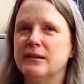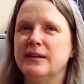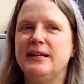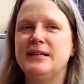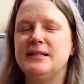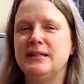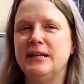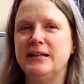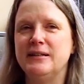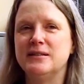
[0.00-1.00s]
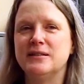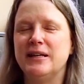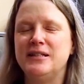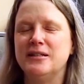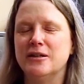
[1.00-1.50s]
the late 1880s,
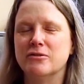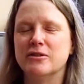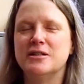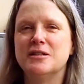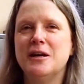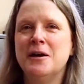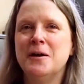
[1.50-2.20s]
1800s,